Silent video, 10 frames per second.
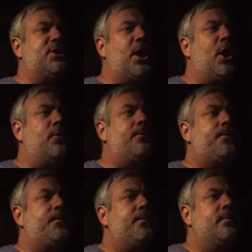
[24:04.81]
you know,
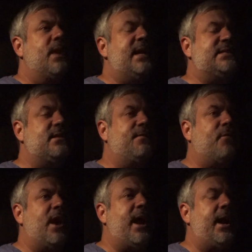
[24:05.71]
and he's
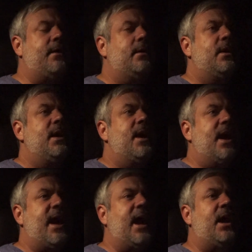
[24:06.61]
afraid,
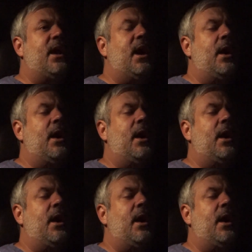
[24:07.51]
and